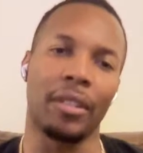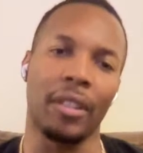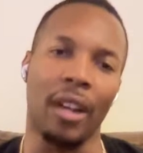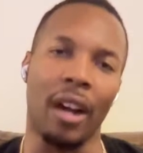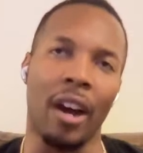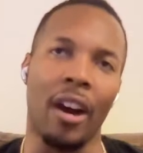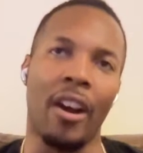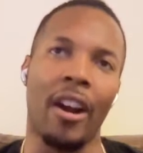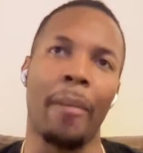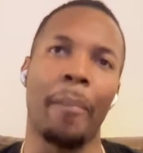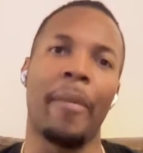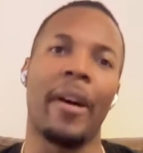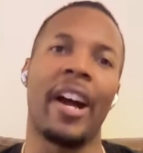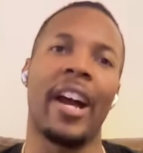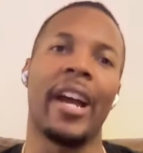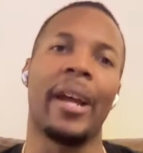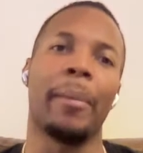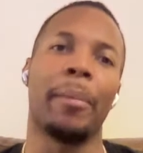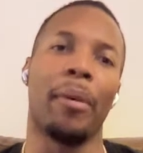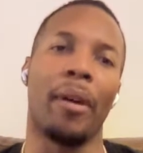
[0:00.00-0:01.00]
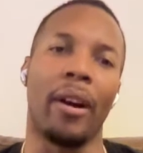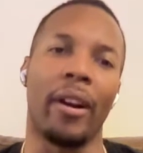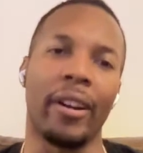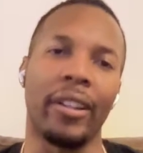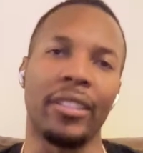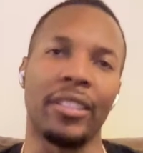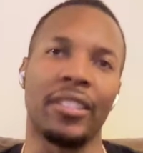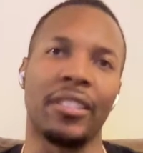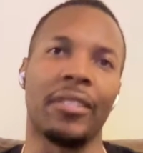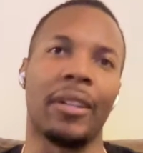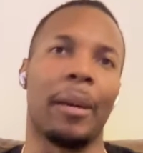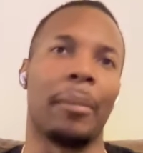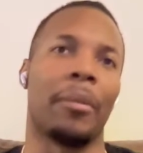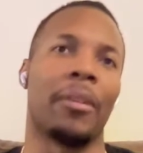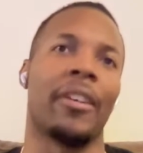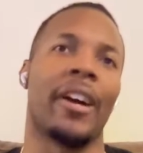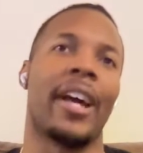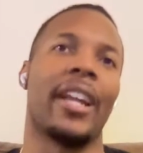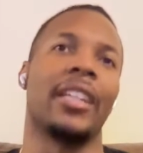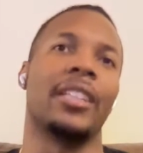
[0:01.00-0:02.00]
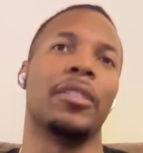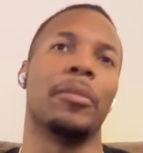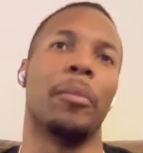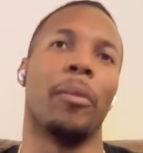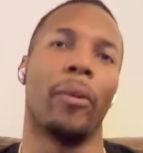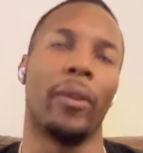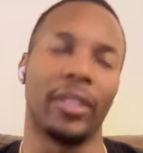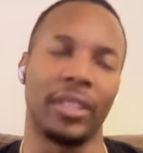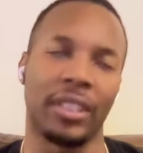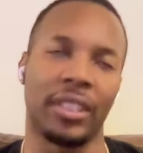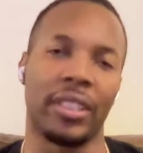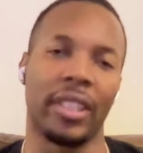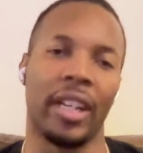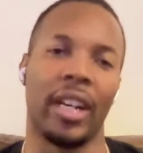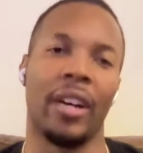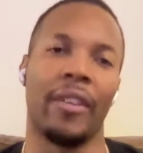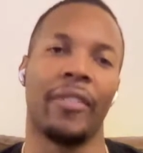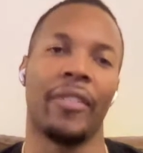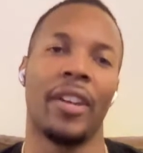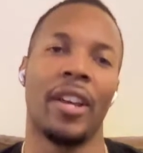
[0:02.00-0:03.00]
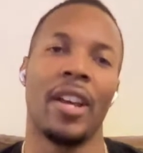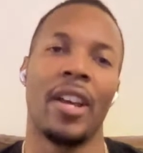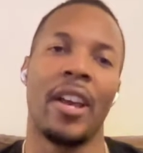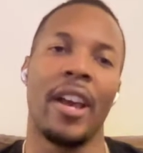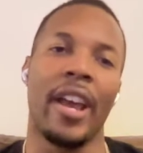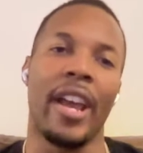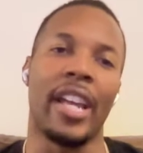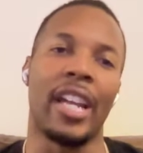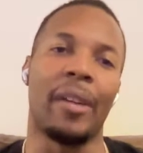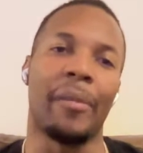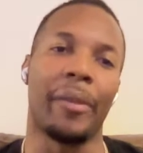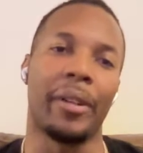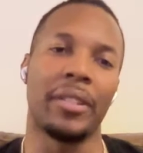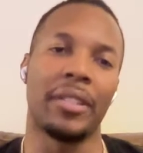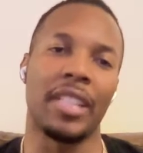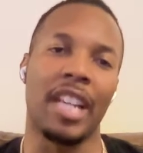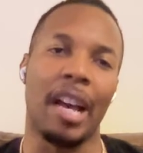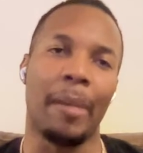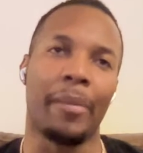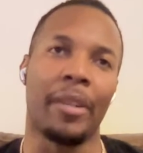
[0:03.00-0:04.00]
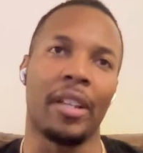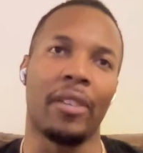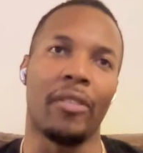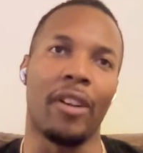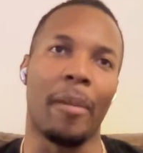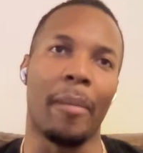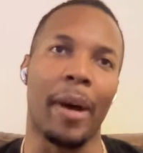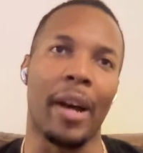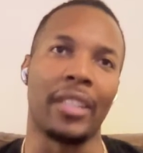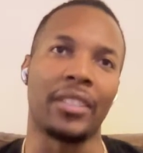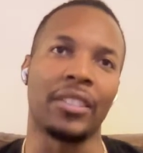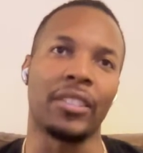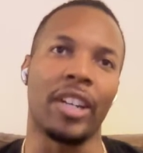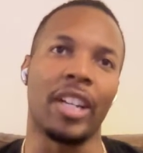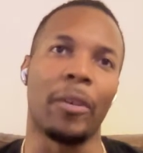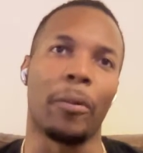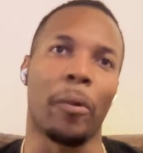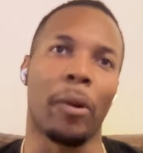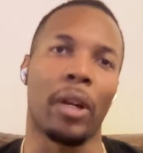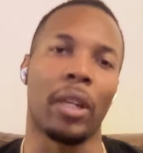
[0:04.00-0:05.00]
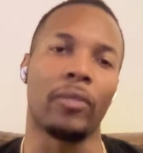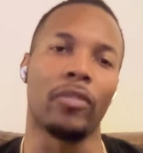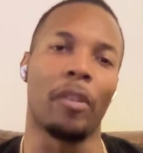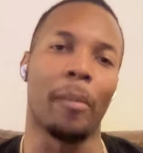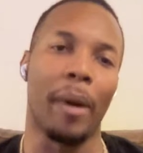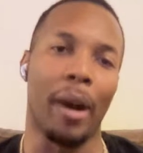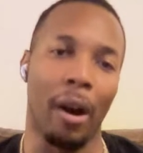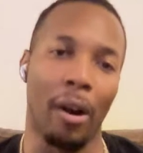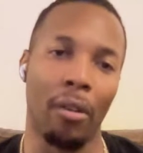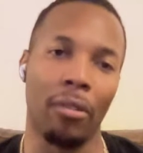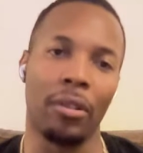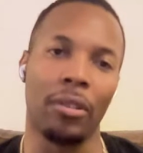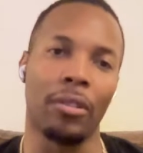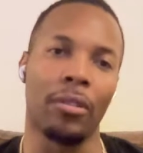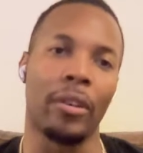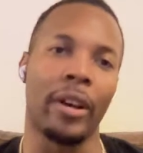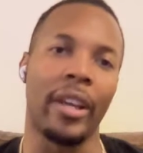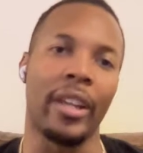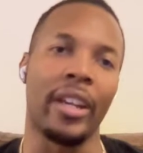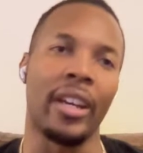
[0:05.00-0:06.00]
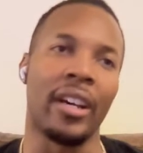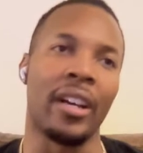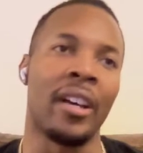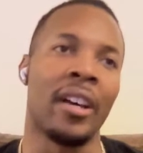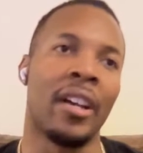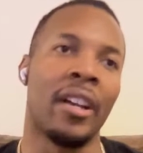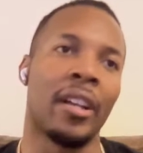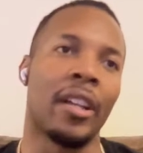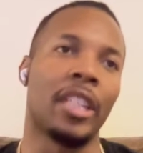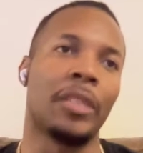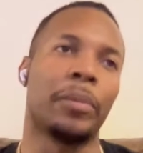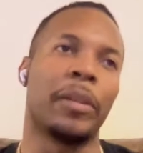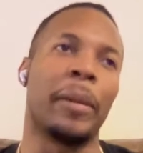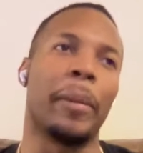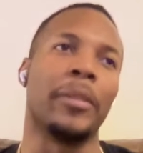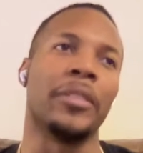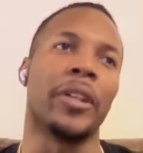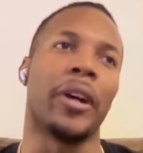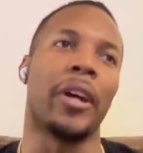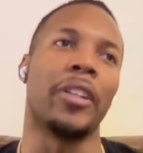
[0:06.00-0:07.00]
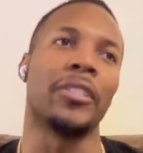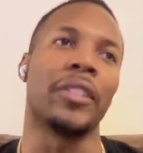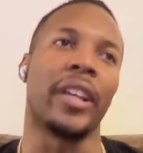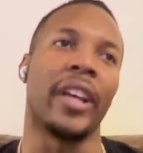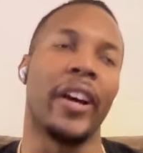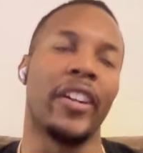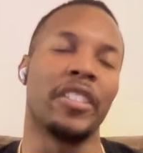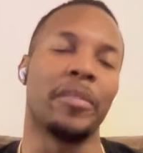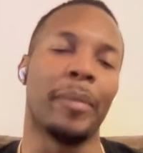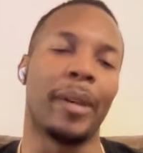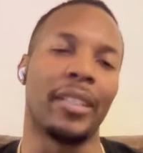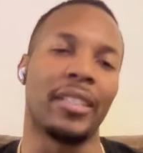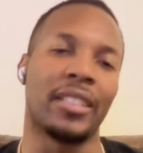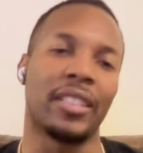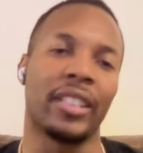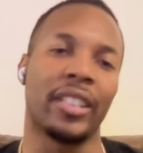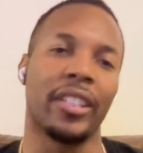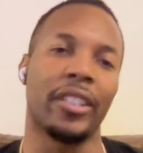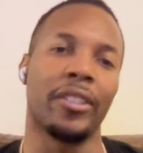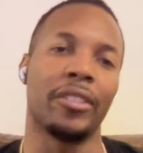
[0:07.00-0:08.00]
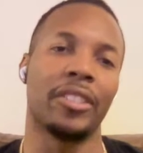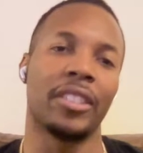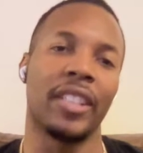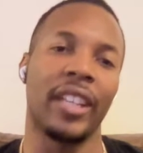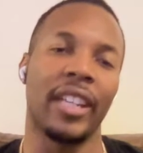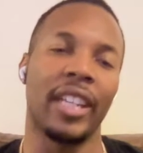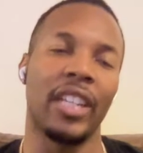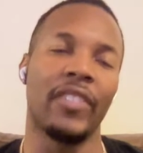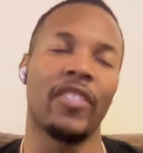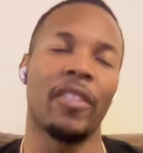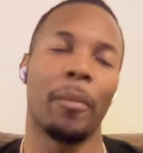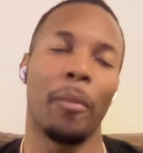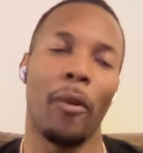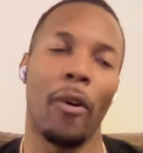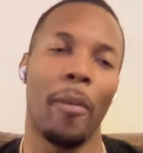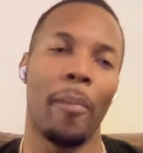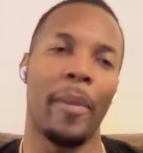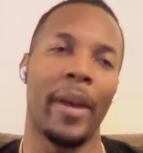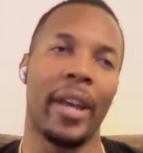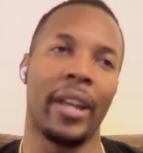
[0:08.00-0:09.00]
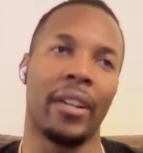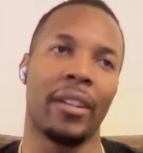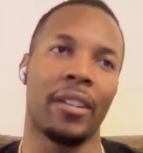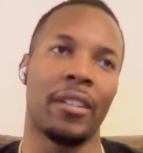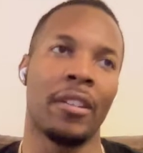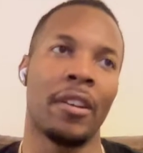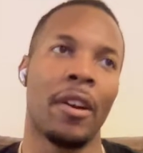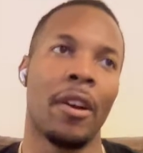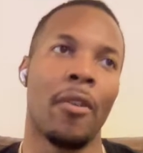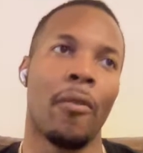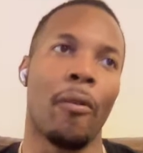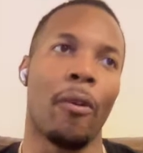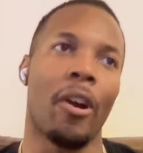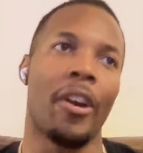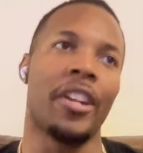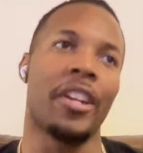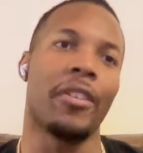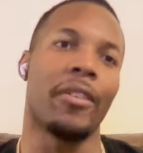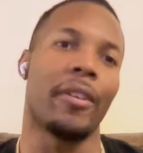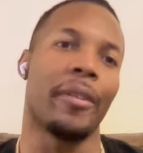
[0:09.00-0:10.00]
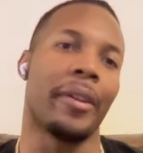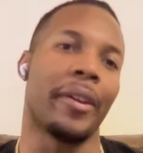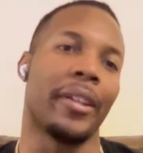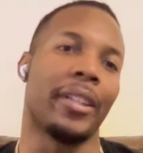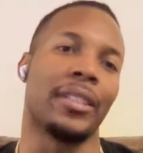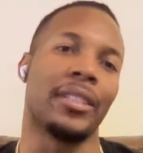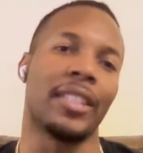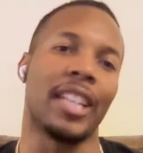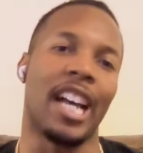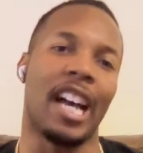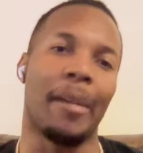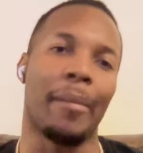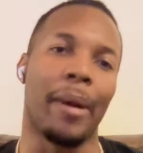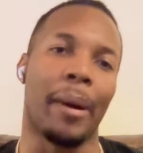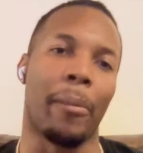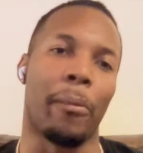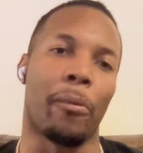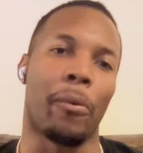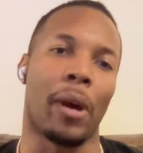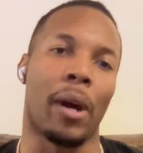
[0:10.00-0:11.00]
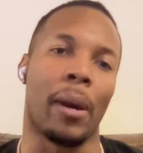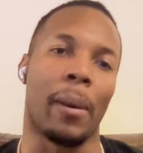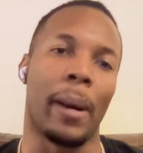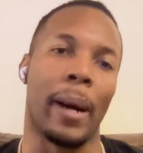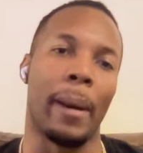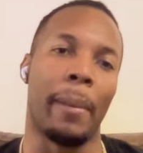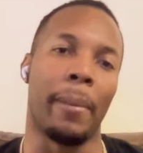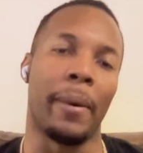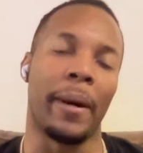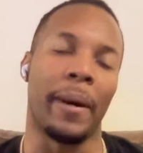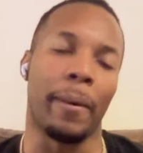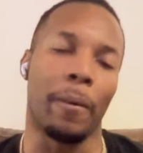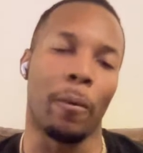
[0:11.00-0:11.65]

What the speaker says: on the car. I'm buying parts. I'm learning how to do more stuff. And at one time, I started working with my uncle, and this pretty much also helps my skills get even more better. Where at the time I'm